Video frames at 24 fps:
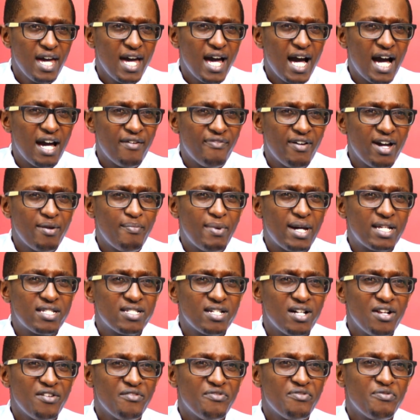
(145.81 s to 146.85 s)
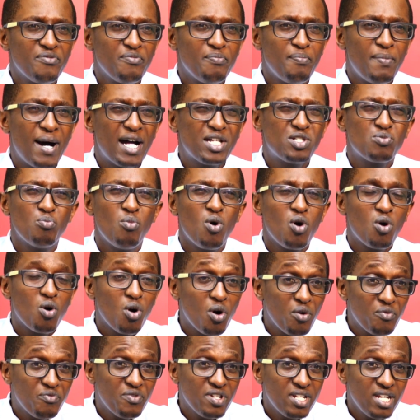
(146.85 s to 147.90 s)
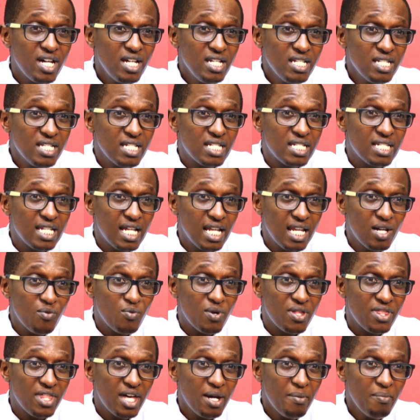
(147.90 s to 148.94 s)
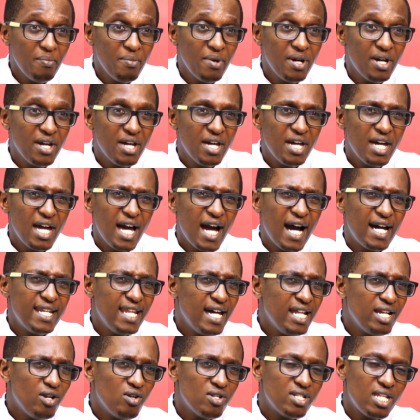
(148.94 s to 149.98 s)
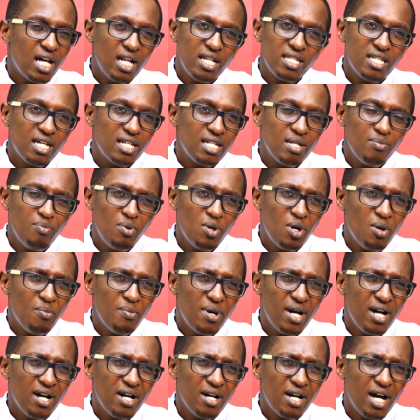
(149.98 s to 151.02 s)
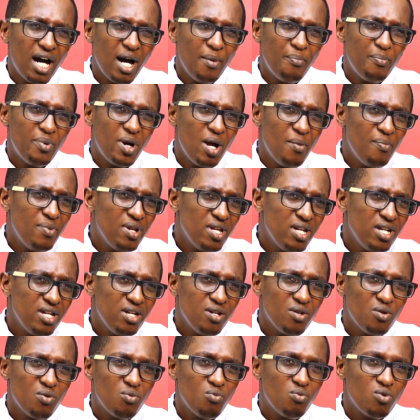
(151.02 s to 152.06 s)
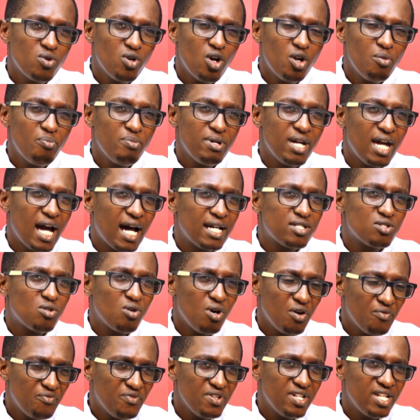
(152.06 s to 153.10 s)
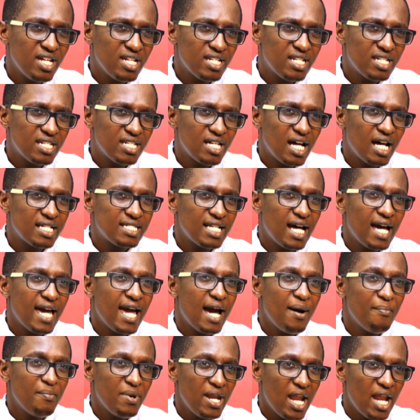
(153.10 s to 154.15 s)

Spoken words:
I find myself much more confident in dealing with them. Had I not done the diploma, I probably would not be as confident as I am